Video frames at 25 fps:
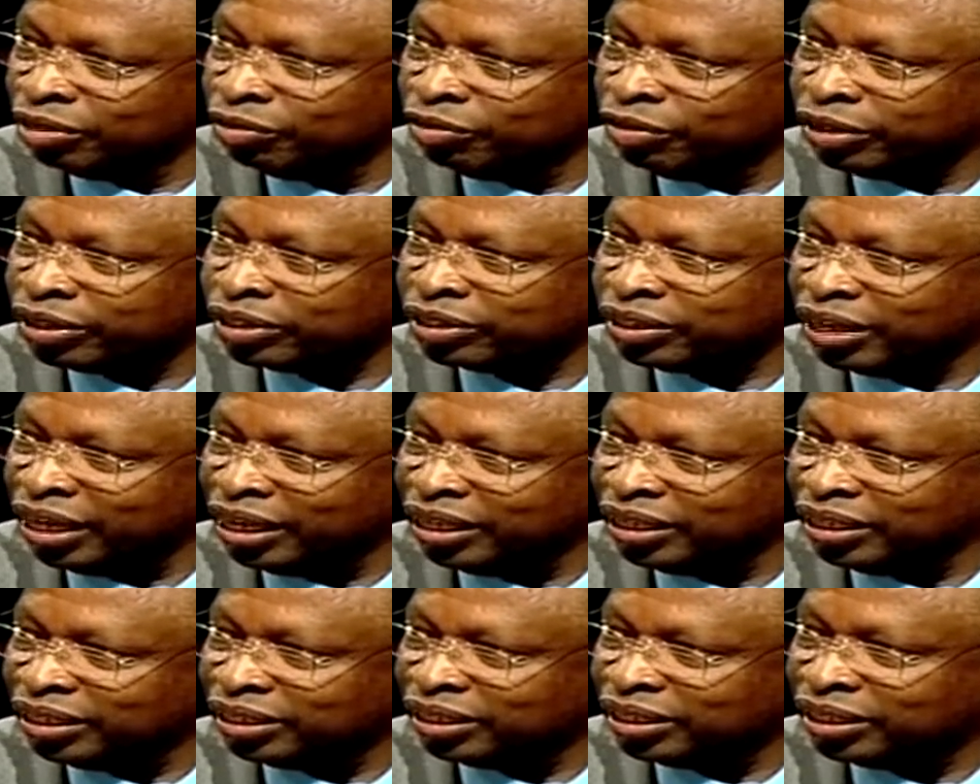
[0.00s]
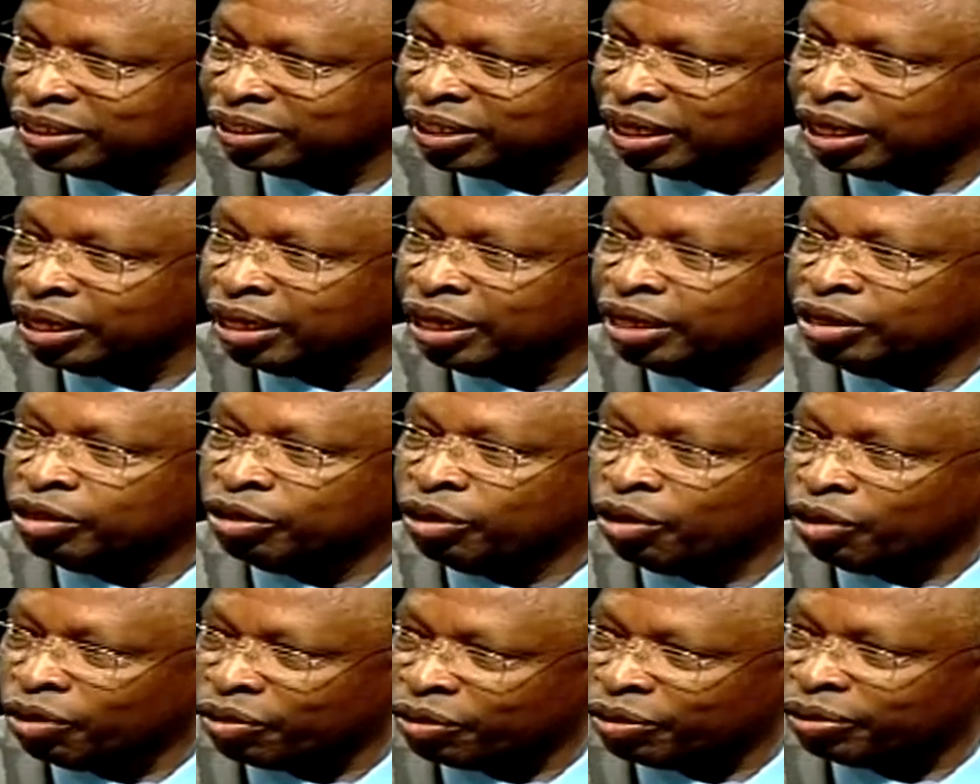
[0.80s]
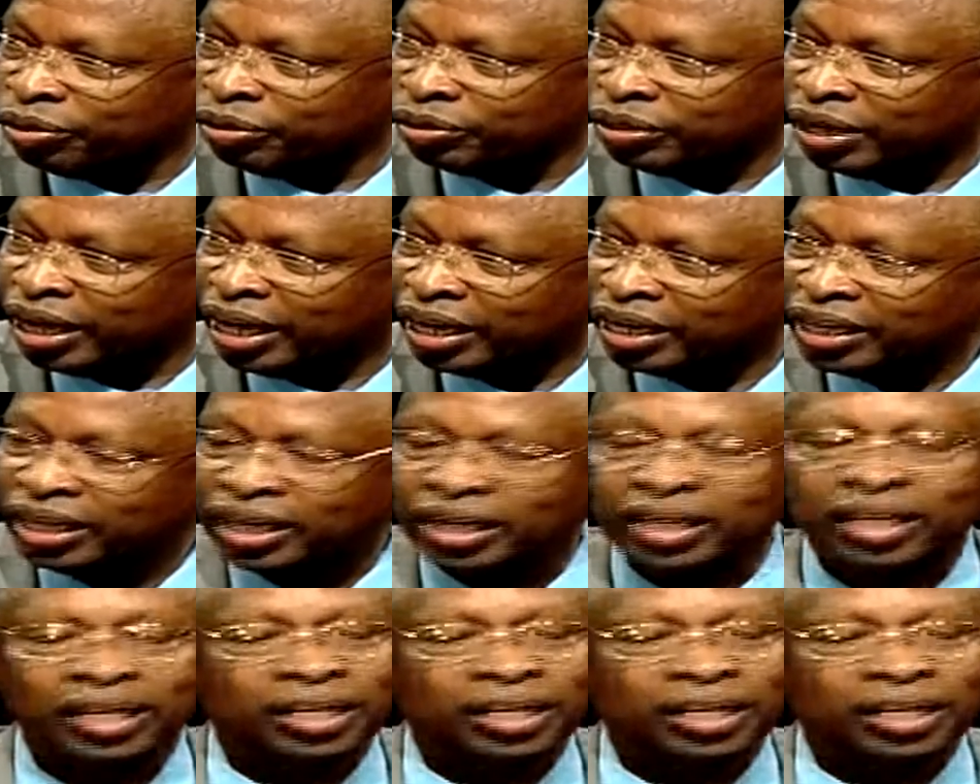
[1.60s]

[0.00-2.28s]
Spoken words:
Hepatitis is an oral drug